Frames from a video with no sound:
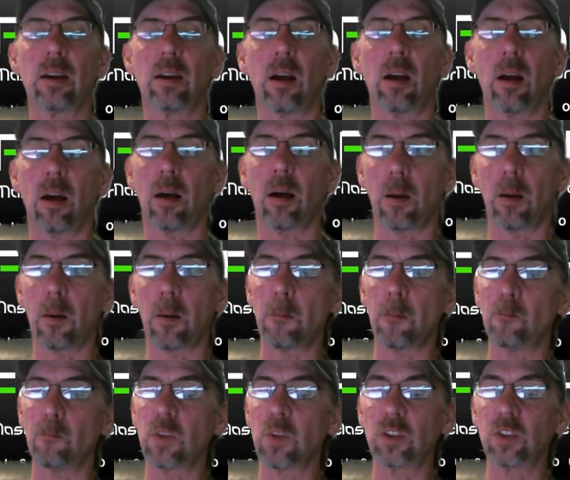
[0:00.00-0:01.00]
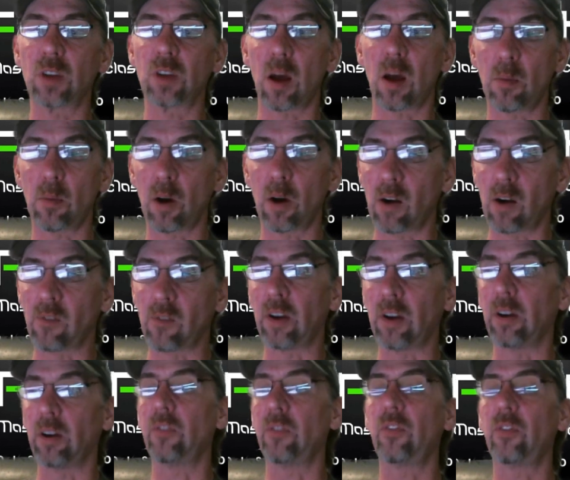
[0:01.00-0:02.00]
Um, some are
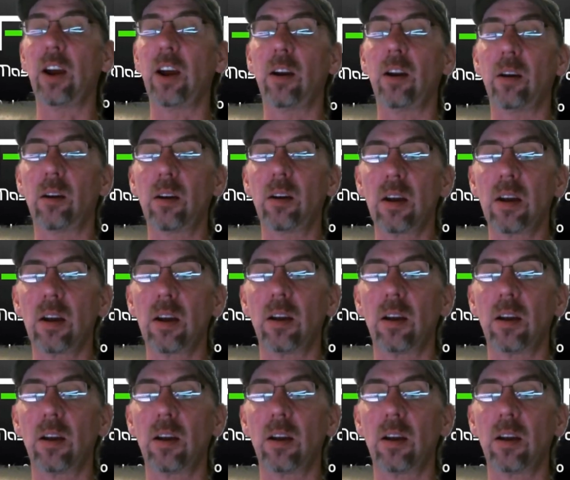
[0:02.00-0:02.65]
very fair.